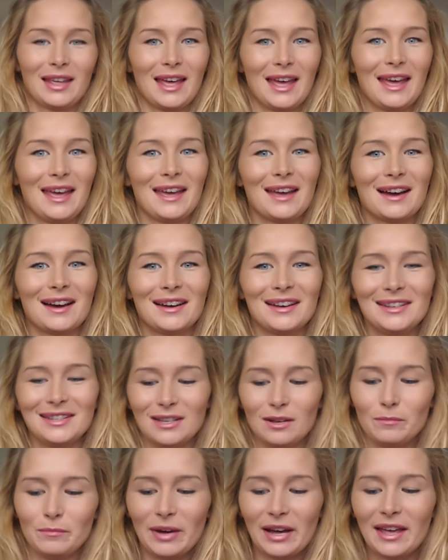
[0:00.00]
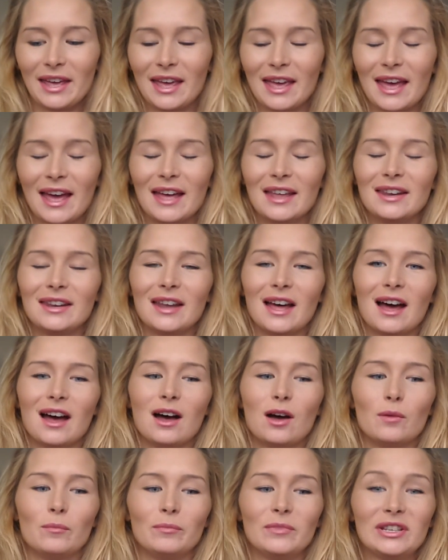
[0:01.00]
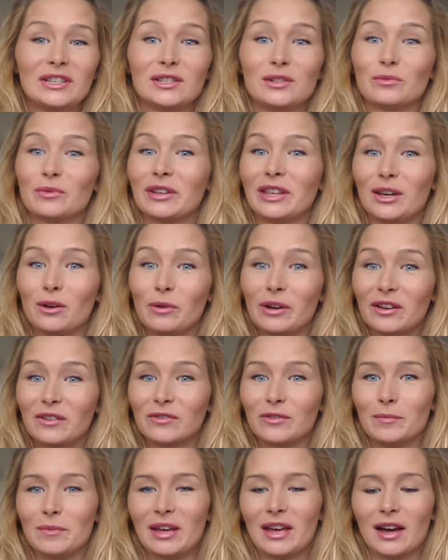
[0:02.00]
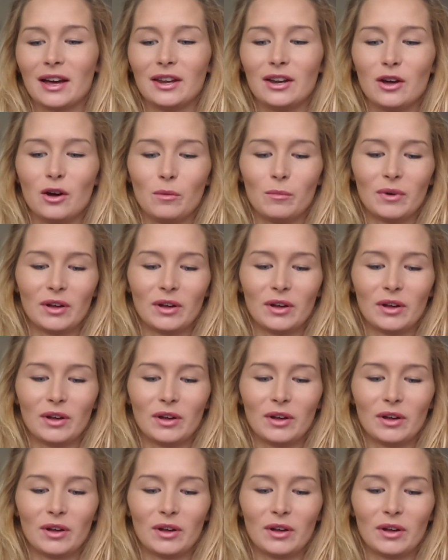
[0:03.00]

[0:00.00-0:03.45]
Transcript: Hey guys, I'm back again. This is really quick for me, I know,